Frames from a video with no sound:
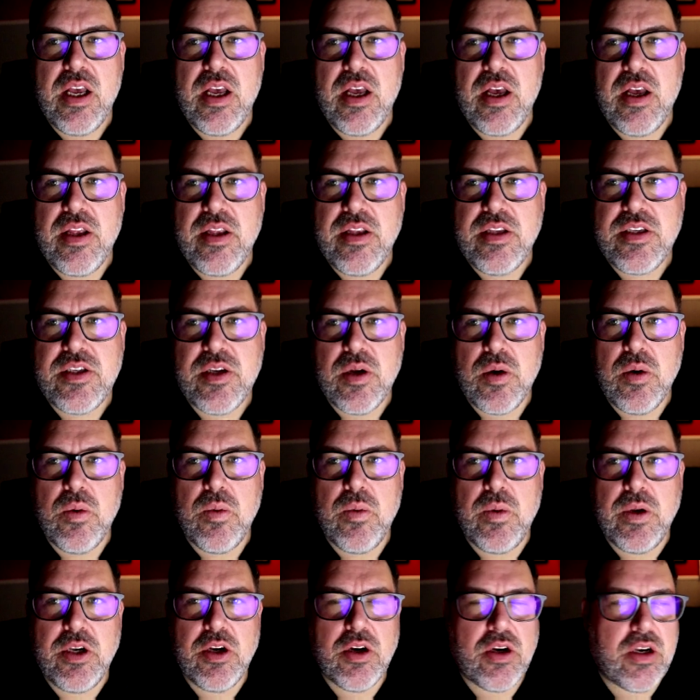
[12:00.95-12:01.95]
So
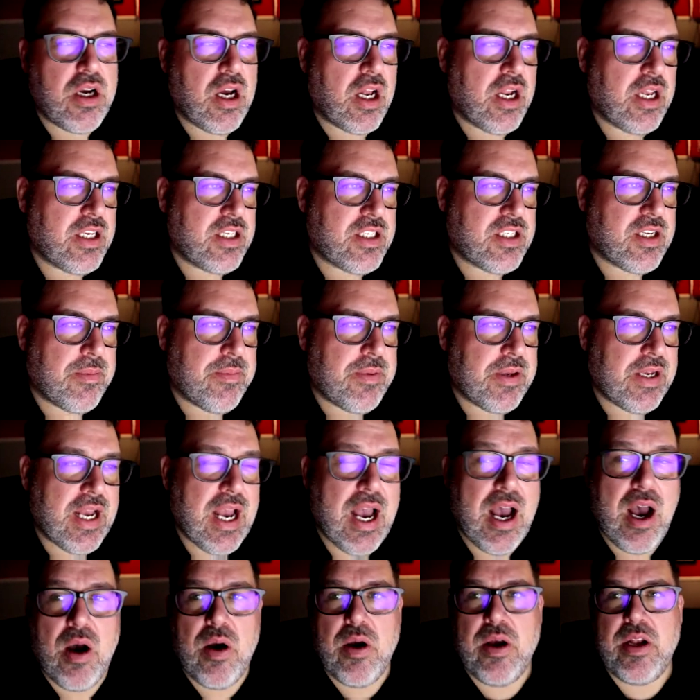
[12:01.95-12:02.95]
when you're cutting something
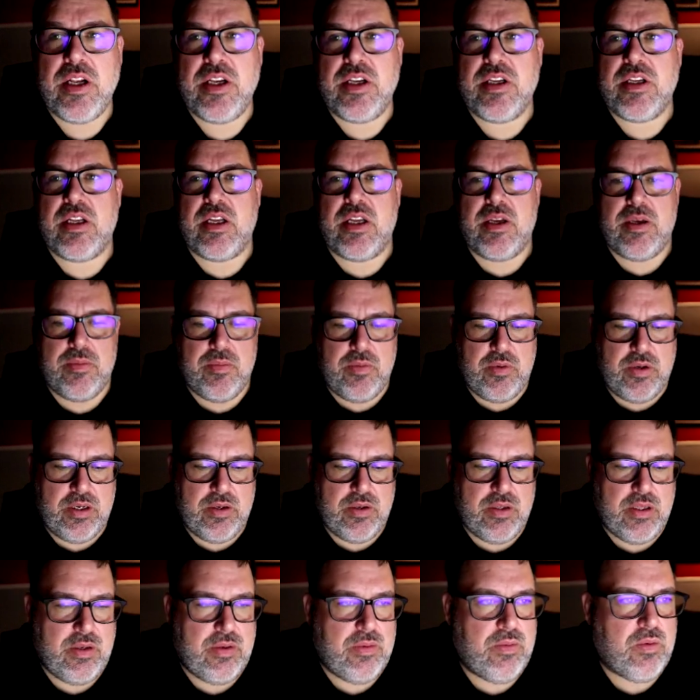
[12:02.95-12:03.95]
out, and uh, we,
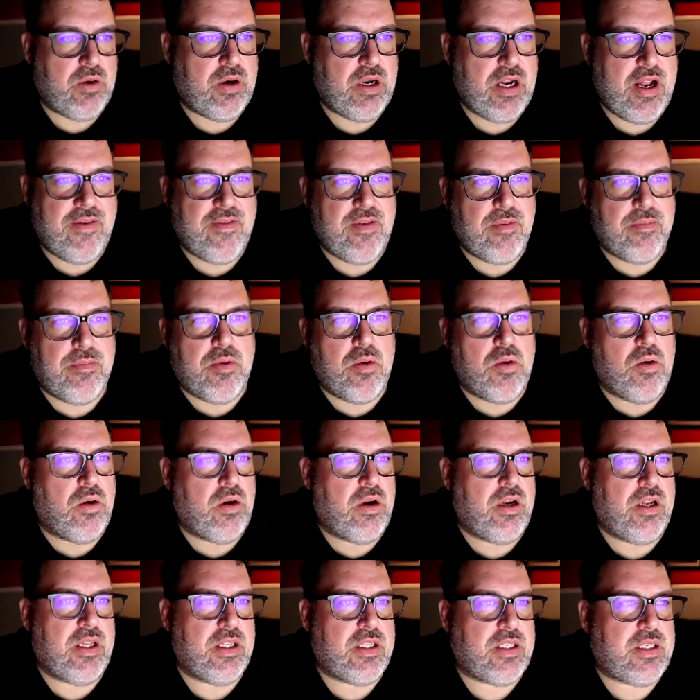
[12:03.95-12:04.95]
uh, we're going to have a board
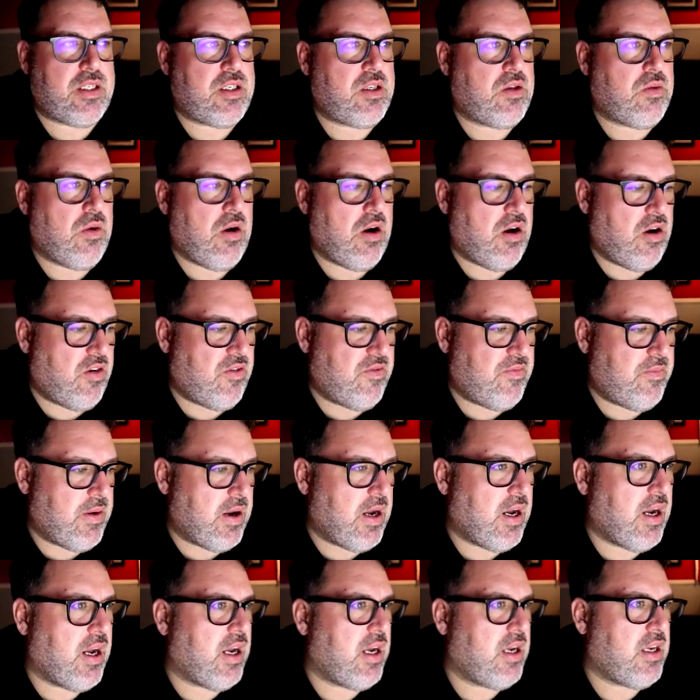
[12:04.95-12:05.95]
that's 12
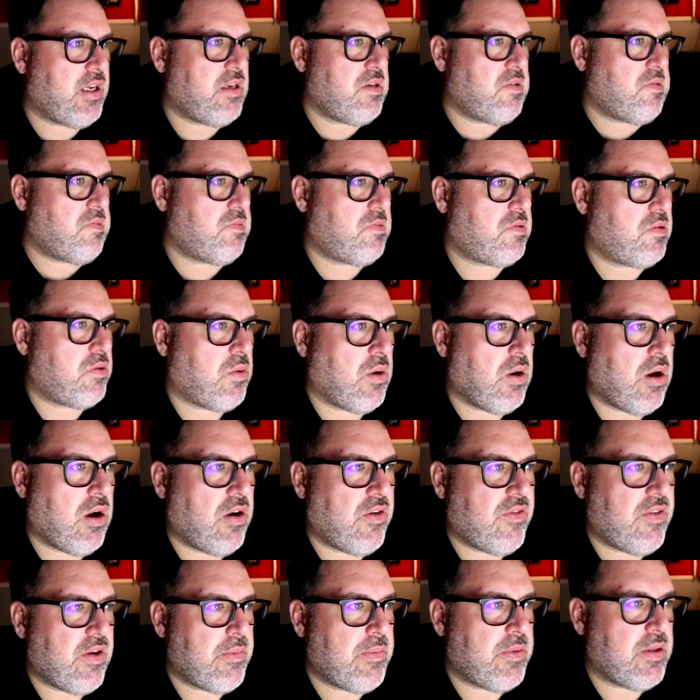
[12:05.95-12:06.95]
by 12,
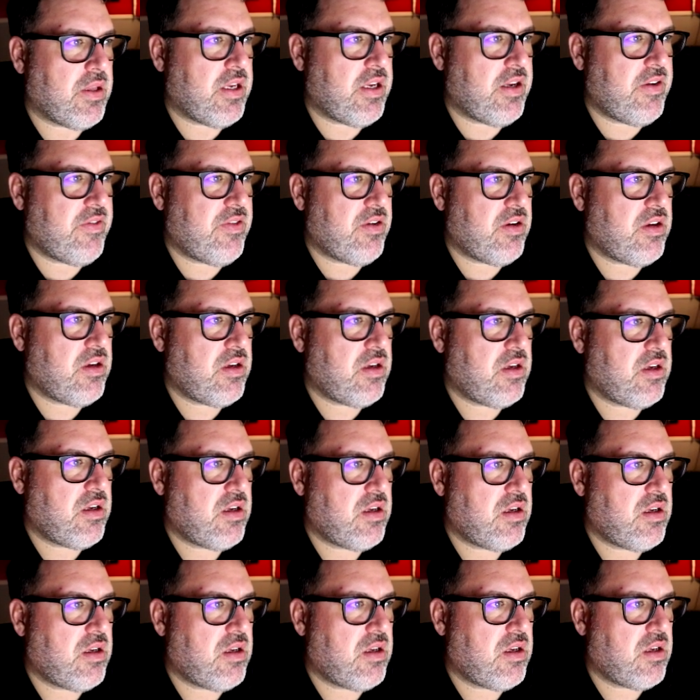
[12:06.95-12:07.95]
I believe.
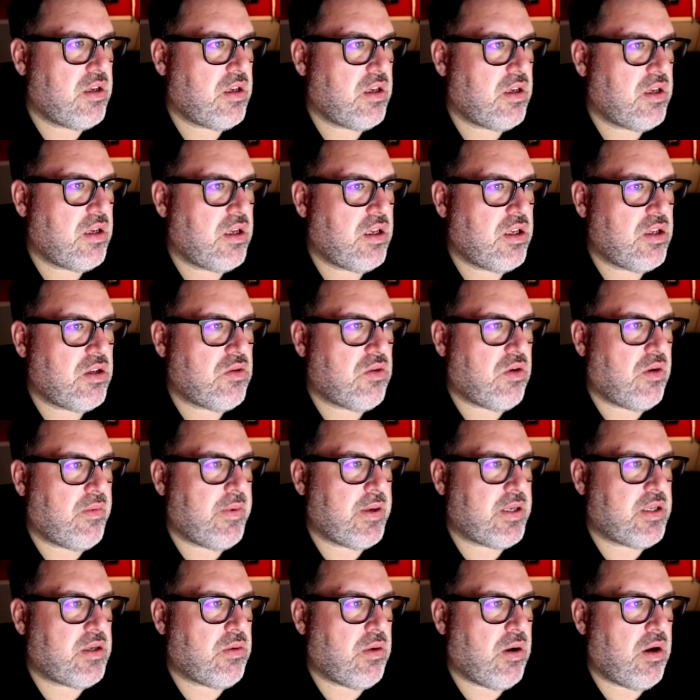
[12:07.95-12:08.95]
12 by
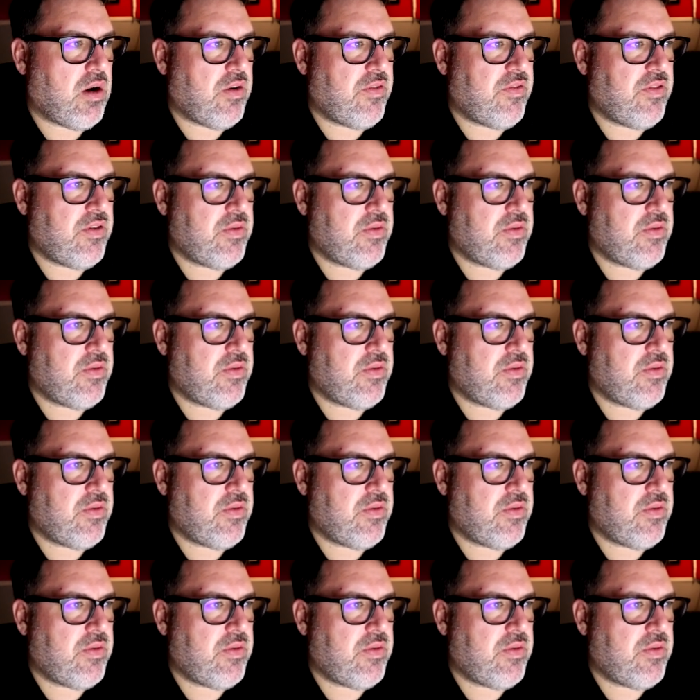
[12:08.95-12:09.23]
12.